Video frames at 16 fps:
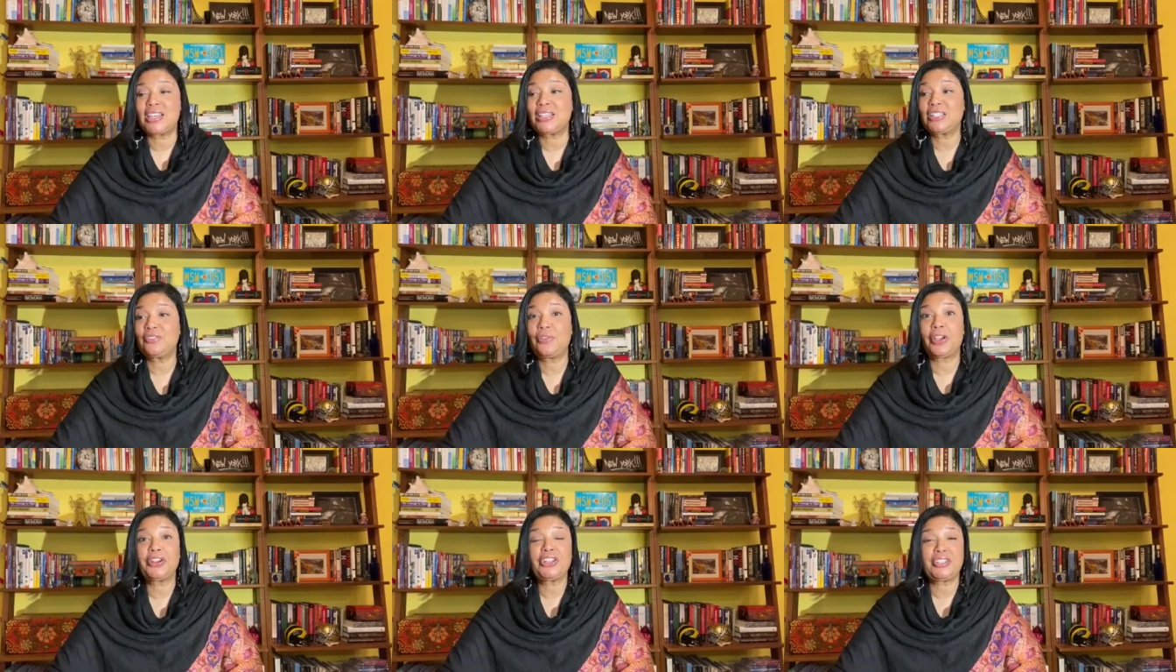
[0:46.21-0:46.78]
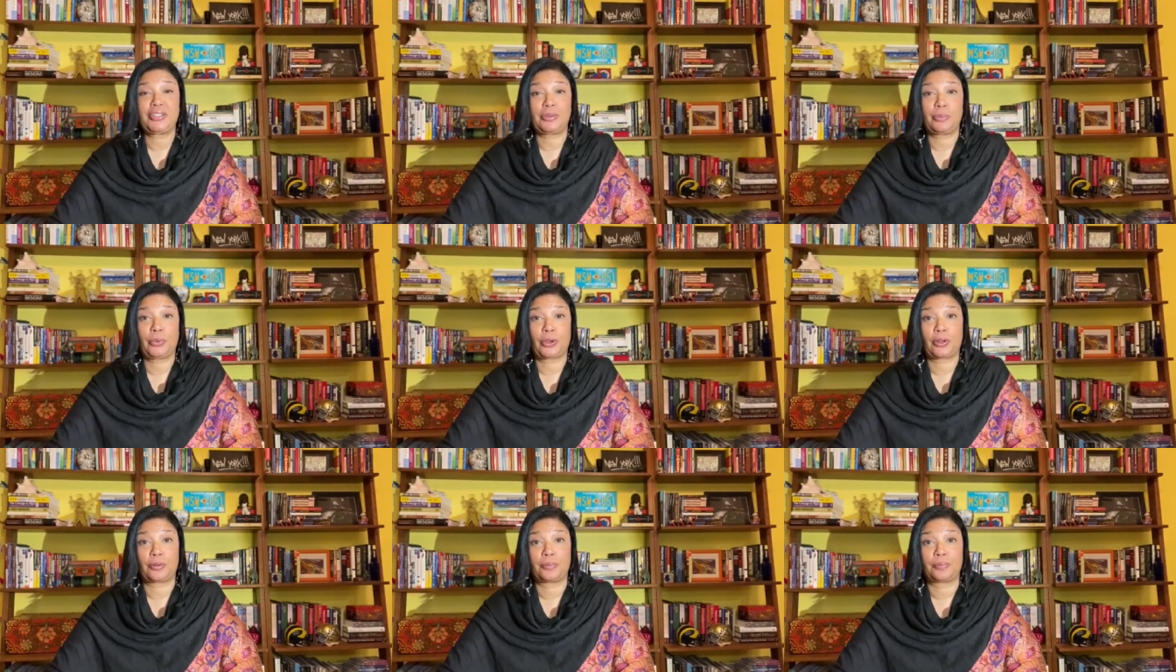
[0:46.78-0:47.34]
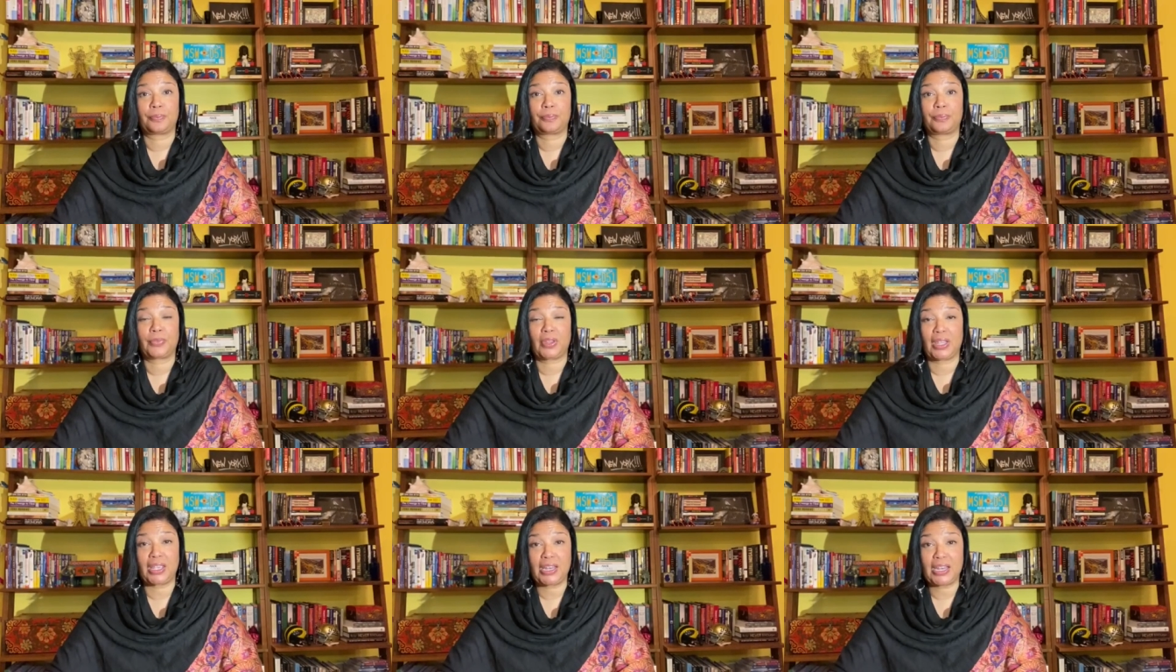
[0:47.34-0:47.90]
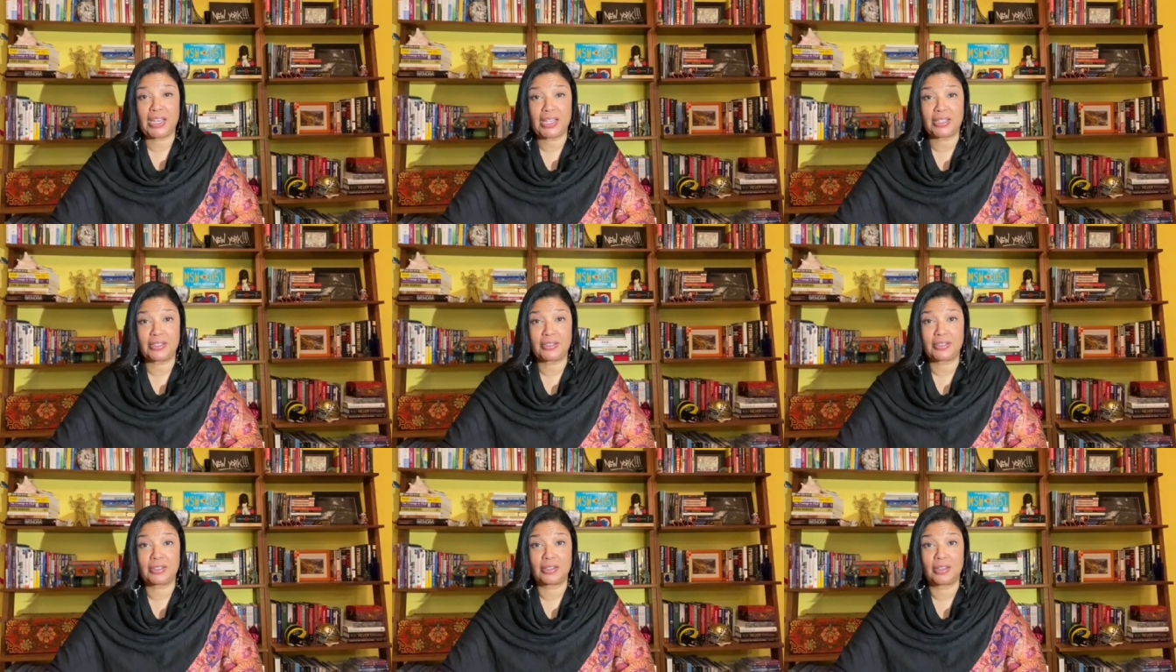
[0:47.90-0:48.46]
is very simple. It
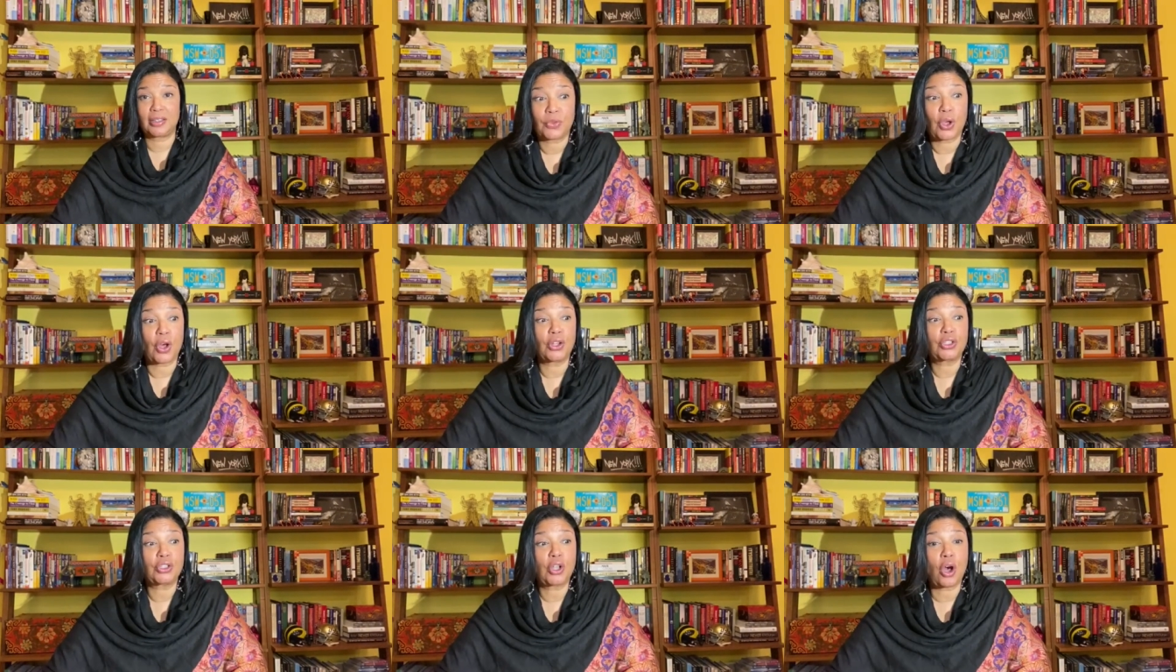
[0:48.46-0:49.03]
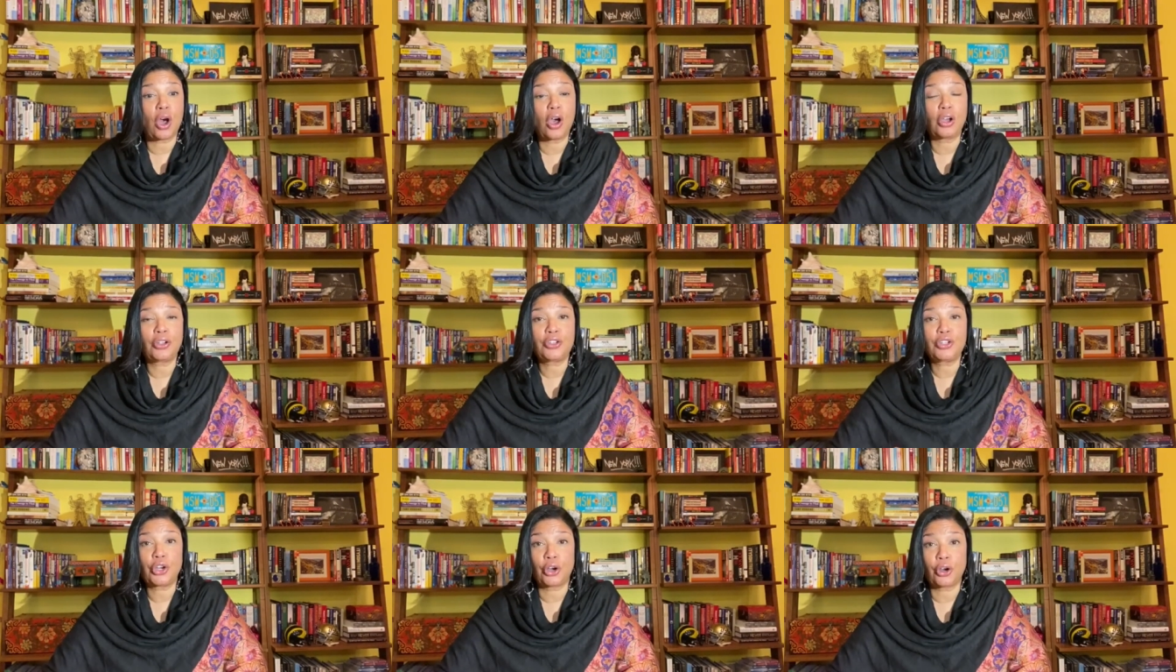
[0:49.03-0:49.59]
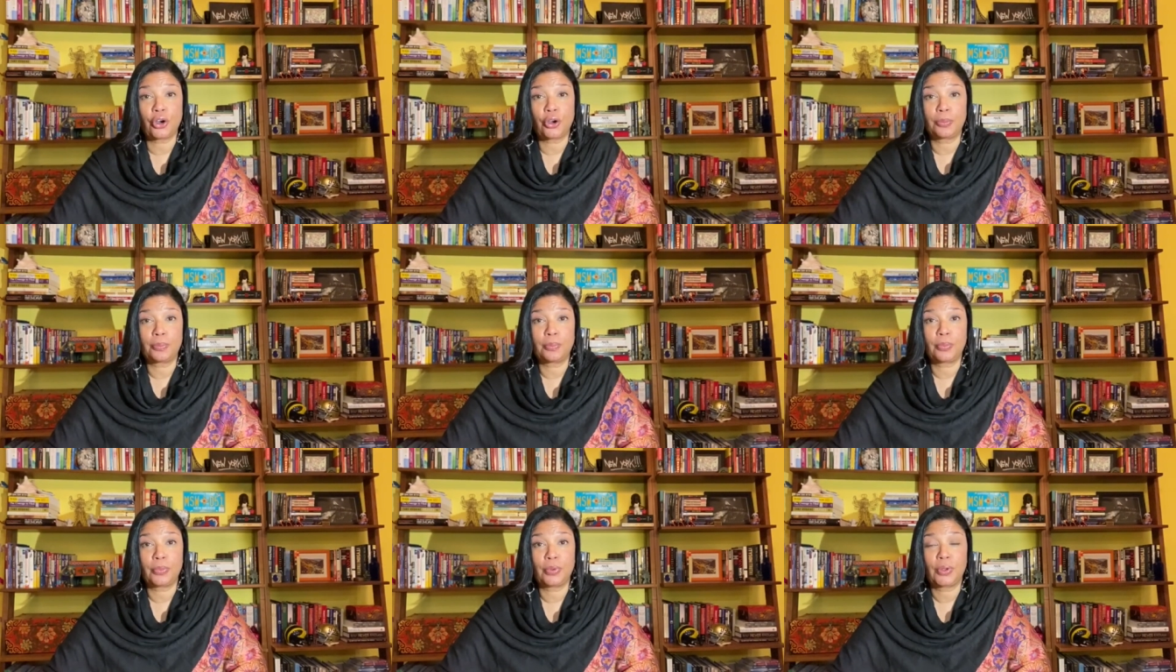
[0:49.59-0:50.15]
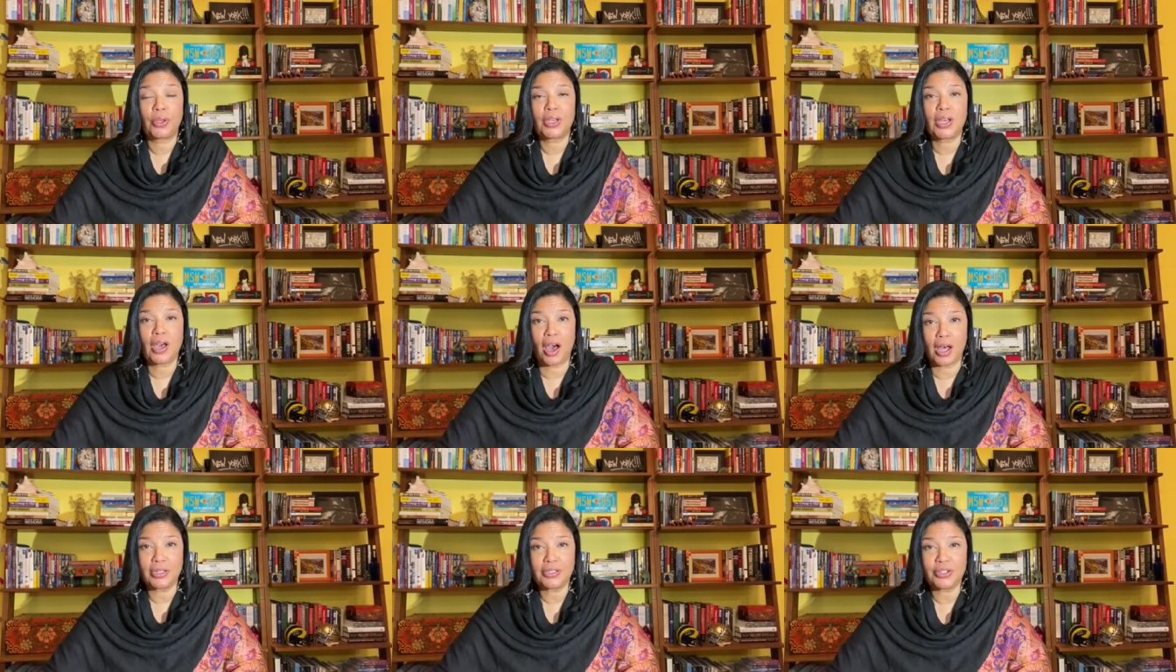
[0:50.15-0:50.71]
is a long-term
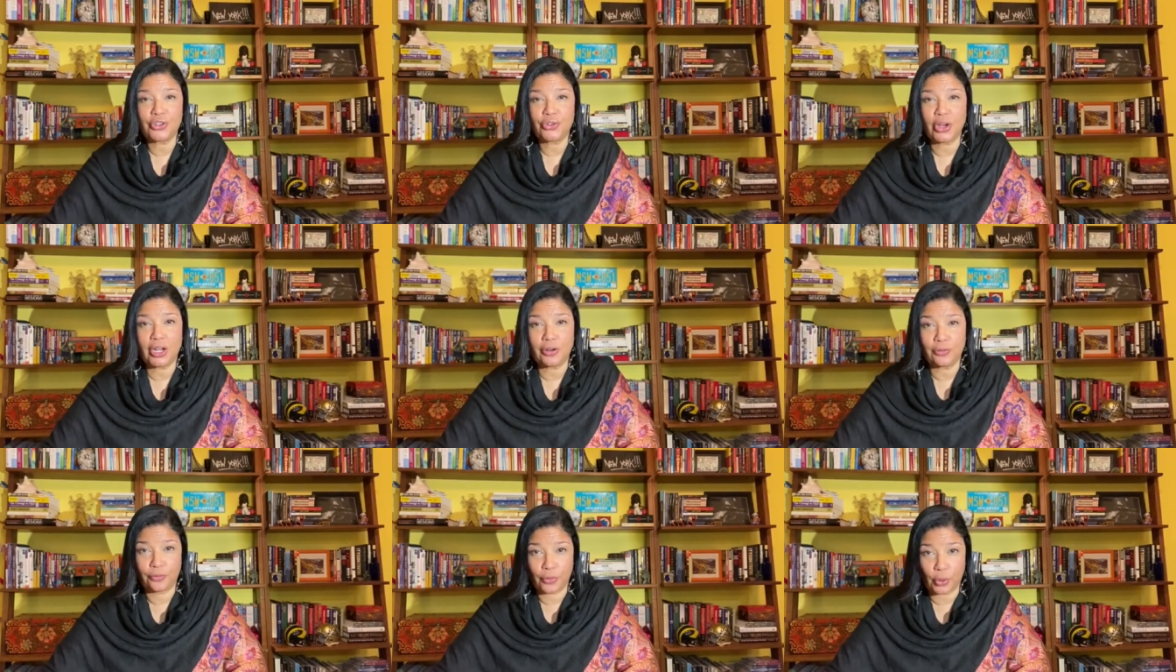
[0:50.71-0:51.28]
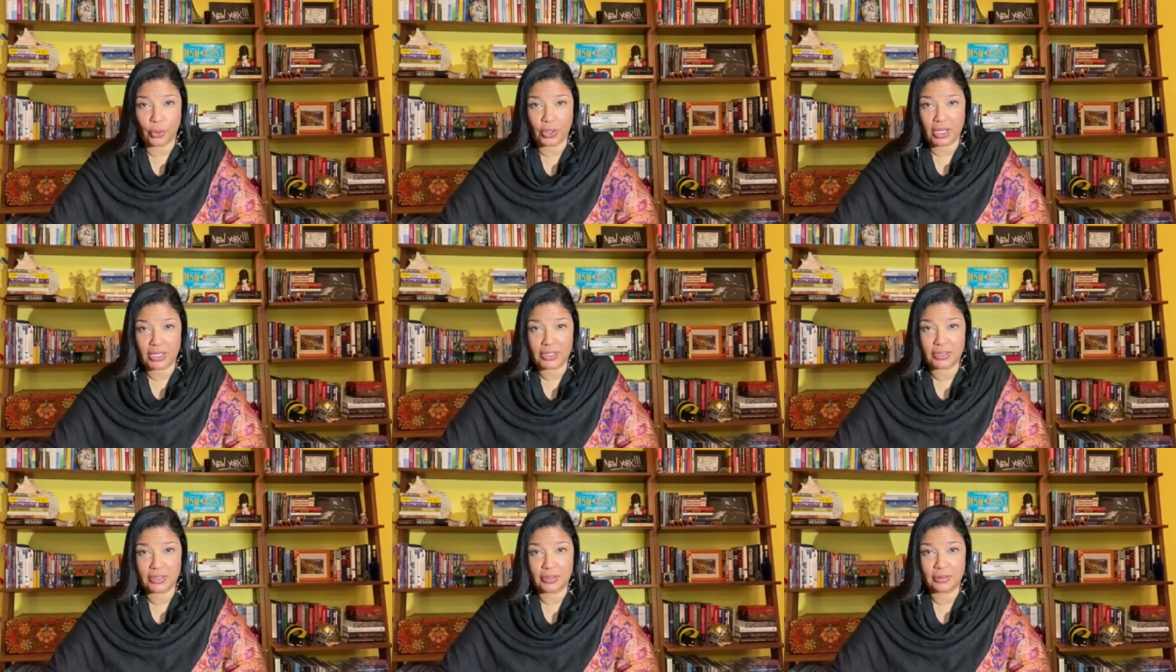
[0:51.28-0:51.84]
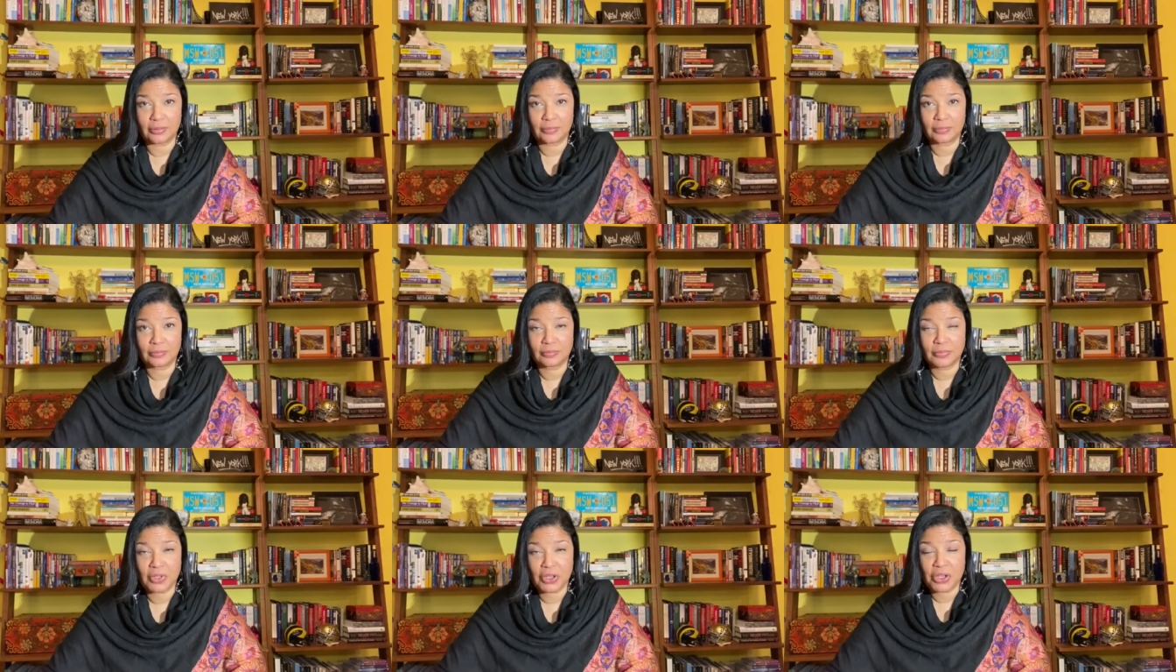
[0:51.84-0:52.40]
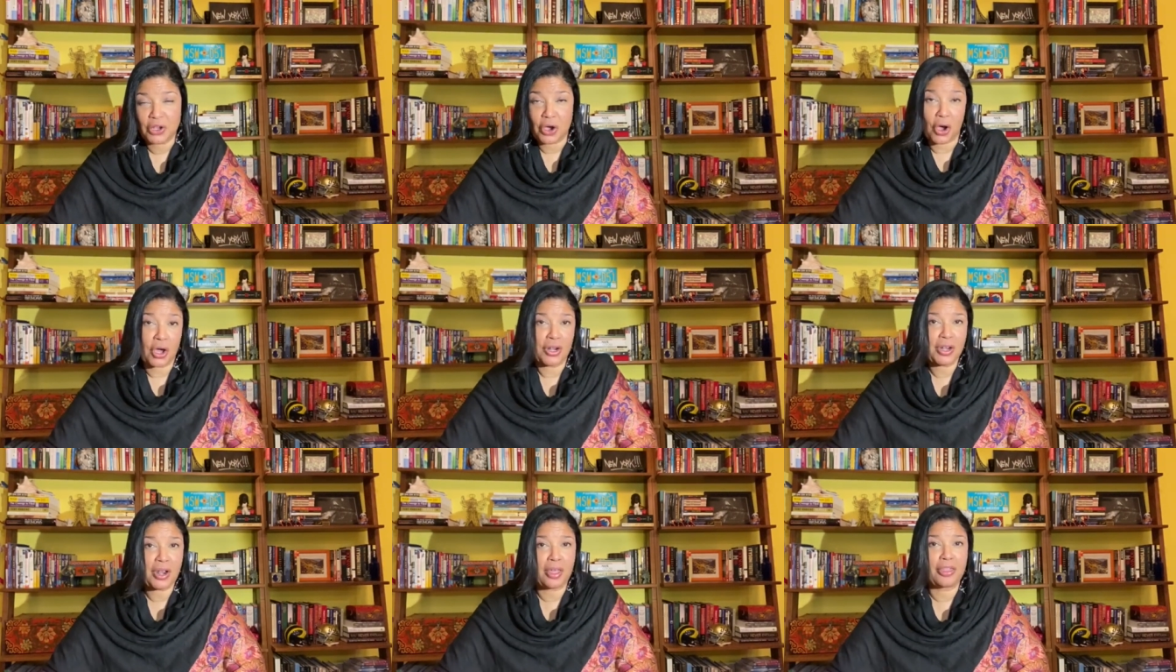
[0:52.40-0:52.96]
concentrated focus
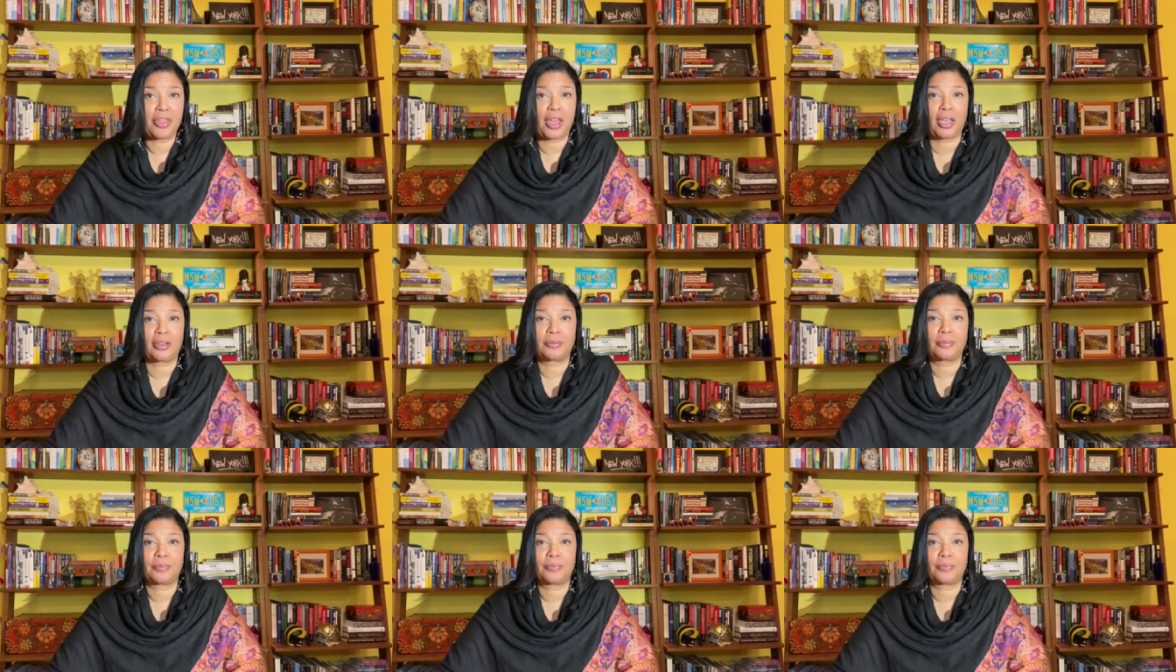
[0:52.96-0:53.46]
on nothing.